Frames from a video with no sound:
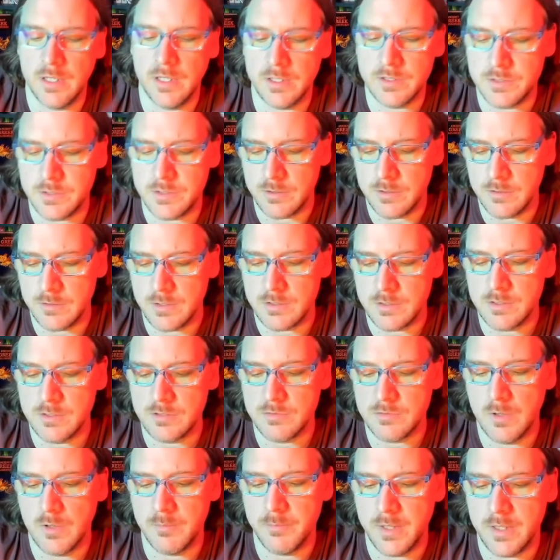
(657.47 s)
gets you. This
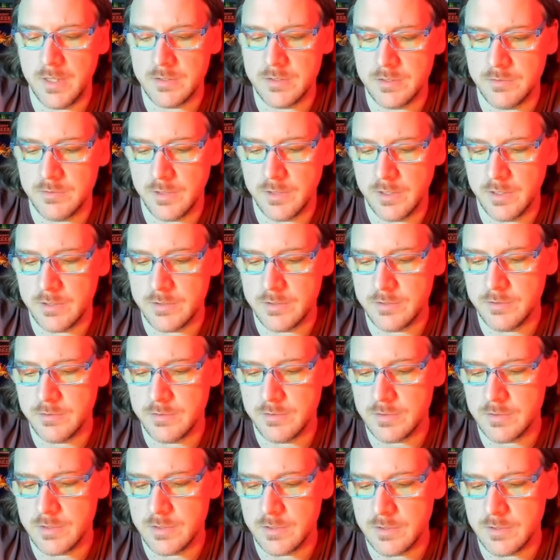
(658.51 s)
is what masonry gets
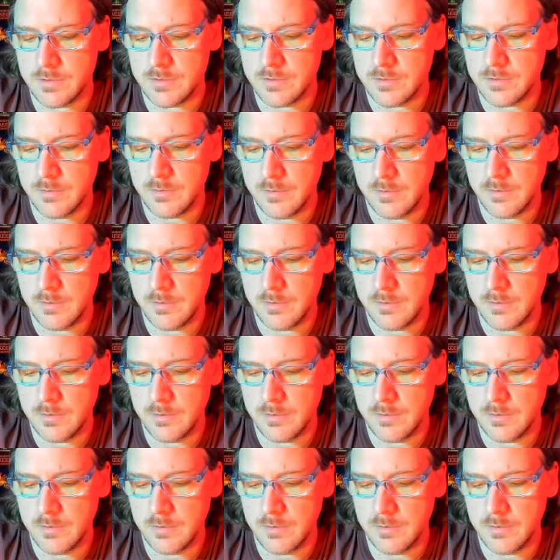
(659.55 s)
you. Is this?